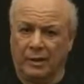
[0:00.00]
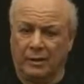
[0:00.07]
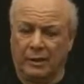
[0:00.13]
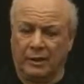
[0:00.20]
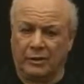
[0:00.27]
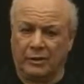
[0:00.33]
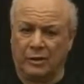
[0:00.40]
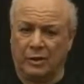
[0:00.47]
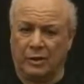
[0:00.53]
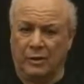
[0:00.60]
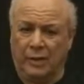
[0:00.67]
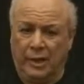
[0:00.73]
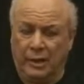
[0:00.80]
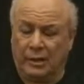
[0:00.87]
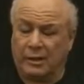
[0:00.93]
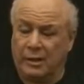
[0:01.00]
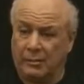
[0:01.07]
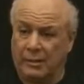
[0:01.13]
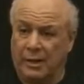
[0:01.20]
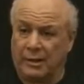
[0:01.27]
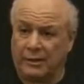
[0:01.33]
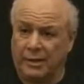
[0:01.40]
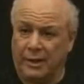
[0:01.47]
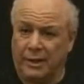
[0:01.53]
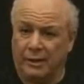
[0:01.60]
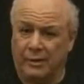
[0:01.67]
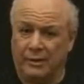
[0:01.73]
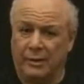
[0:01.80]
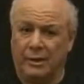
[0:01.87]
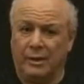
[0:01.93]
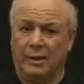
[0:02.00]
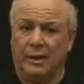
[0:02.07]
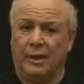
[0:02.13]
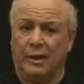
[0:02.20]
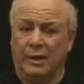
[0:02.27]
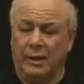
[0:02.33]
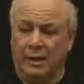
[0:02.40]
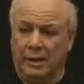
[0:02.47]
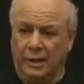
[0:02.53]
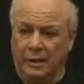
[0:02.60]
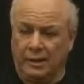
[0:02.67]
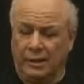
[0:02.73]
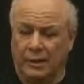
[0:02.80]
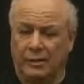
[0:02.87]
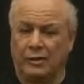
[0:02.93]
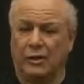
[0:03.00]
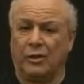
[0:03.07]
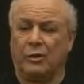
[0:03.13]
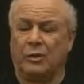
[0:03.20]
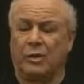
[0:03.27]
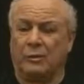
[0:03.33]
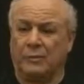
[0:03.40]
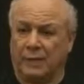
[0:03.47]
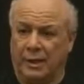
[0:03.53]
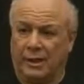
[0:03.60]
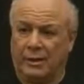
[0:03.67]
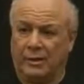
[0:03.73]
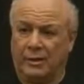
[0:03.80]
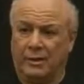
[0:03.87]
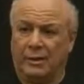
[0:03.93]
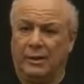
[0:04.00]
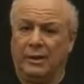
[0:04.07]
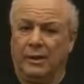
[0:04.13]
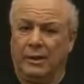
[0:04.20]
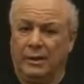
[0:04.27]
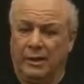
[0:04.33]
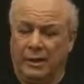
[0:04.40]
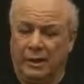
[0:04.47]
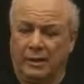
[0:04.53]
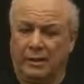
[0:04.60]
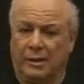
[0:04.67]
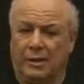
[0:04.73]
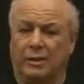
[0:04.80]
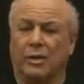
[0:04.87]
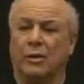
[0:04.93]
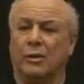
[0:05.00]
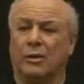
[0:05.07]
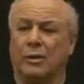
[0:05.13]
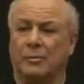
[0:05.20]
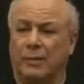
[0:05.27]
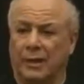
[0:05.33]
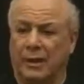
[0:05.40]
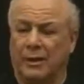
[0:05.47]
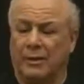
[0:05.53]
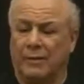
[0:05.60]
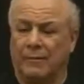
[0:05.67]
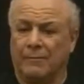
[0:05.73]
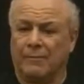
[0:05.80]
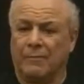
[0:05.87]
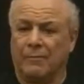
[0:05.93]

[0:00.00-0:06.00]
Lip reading: let go, and come back down. Hit, let go, come down. Hit, let go, come down.